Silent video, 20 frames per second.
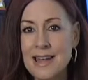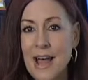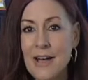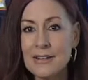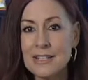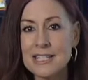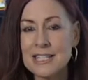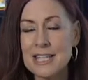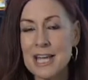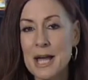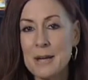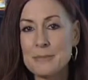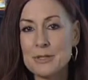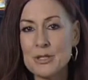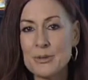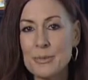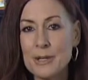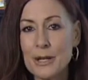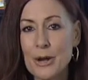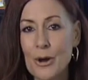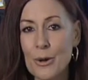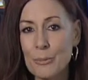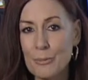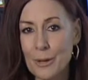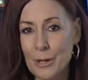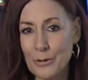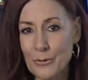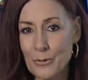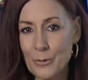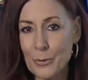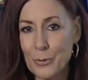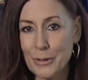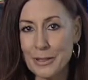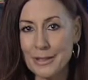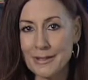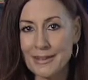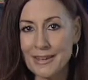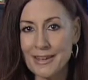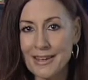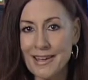Now it's time to meet our pet of the
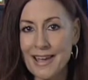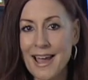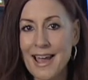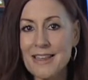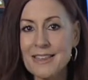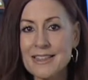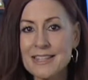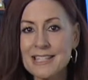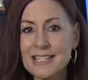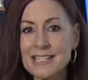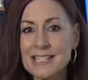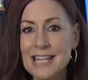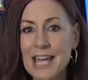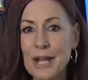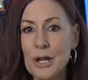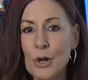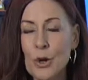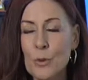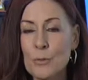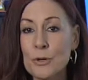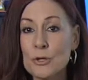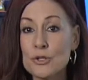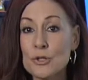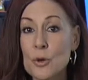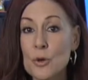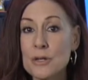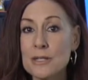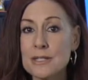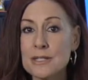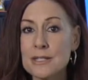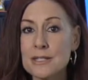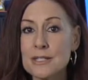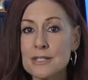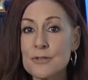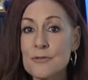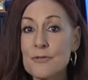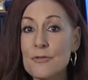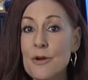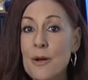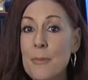week. Kathi Stanhope joins
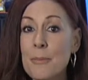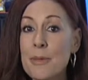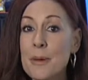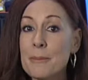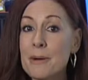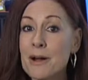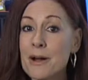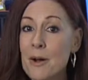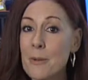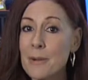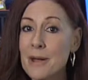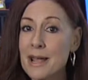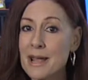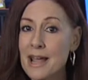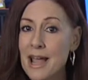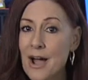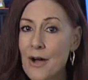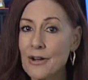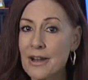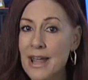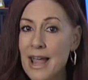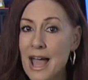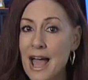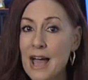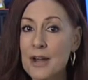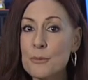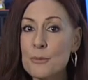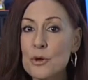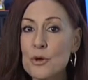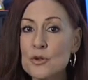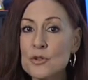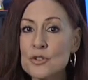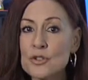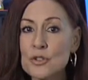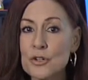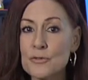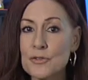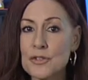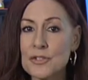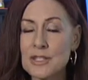us from the Montgomery County Animal
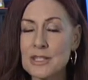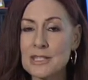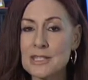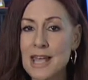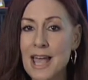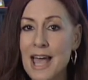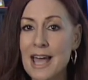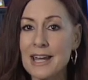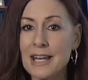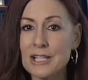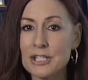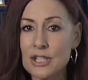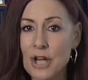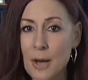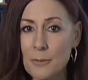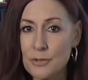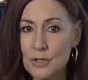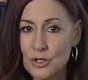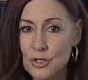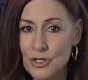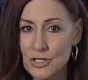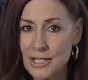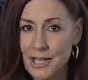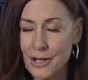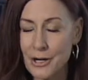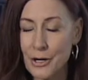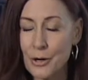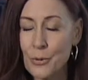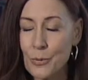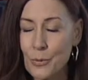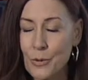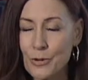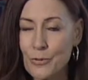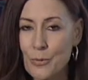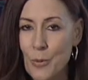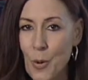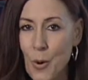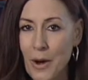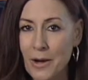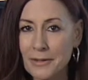Services and Adoption Center
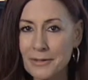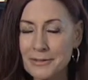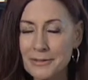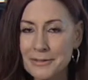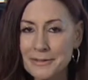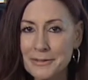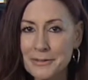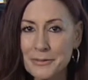with more.